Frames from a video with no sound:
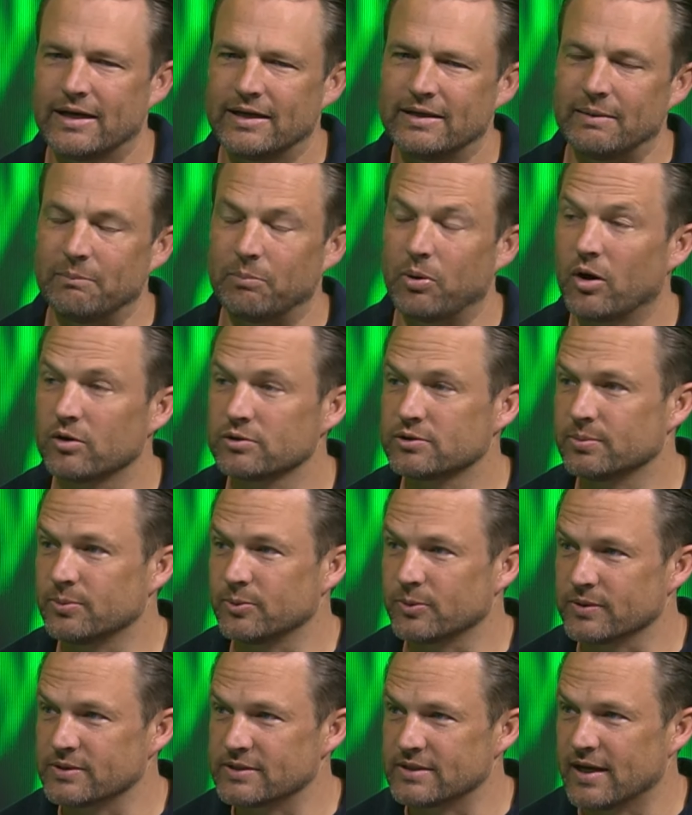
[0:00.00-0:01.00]

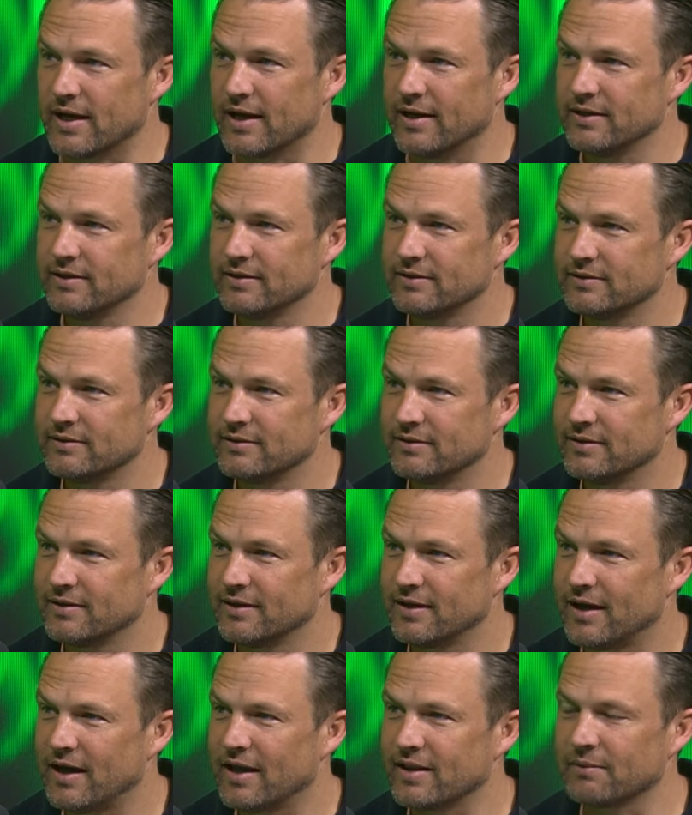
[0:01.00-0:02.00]
Impossible to say
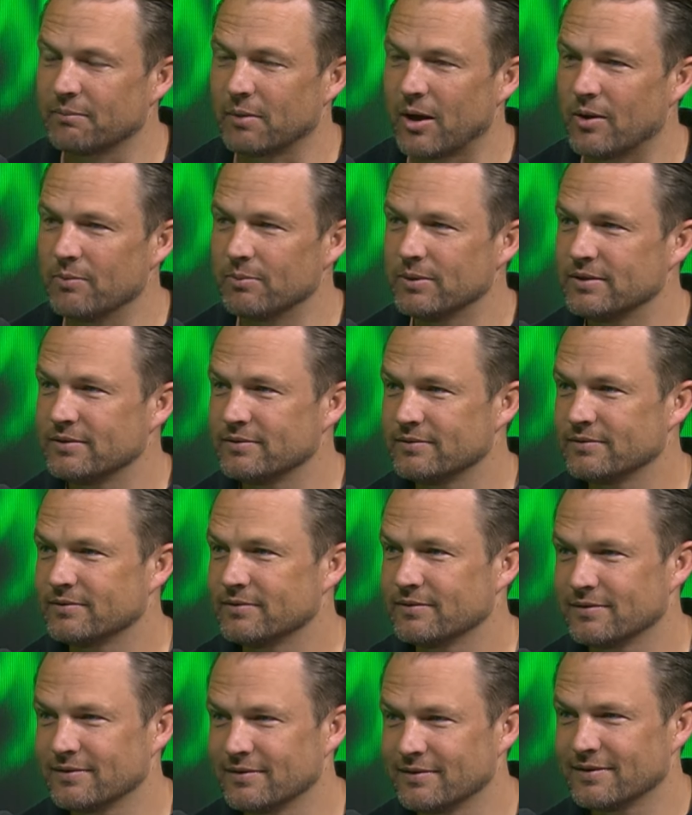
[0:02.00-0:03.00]
at the moment.
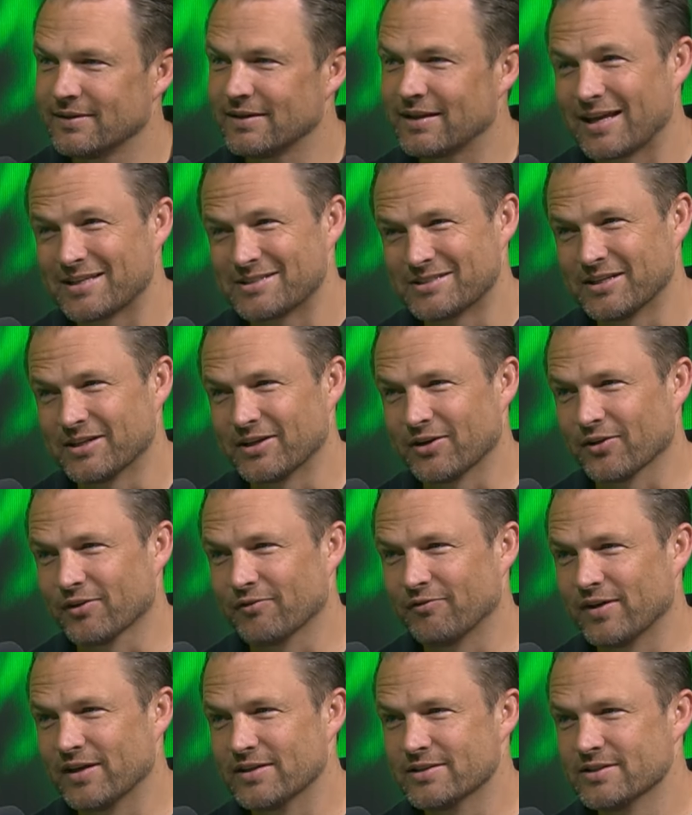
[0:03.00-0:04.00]
That's sitting on the
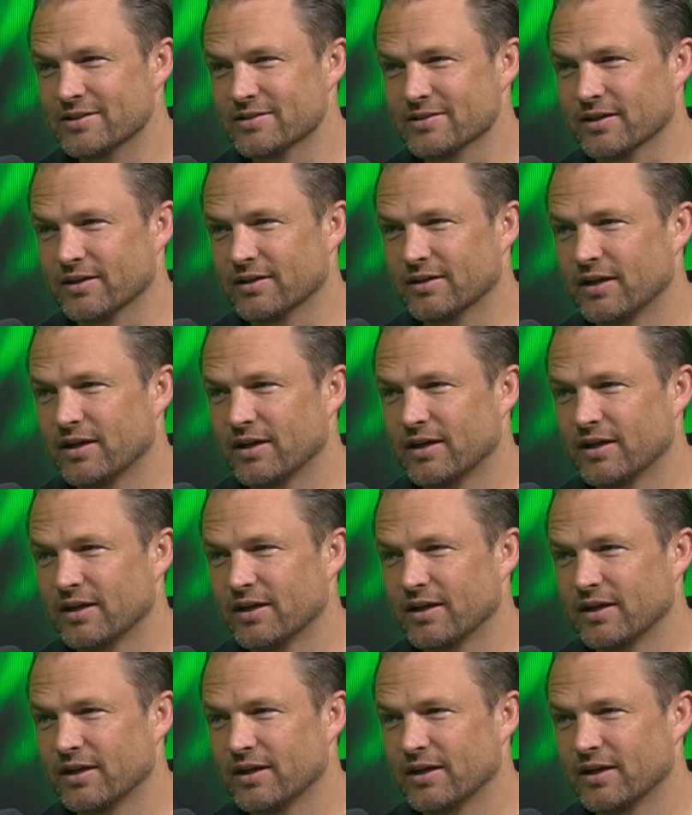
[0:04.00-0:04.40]
fence, isn't it?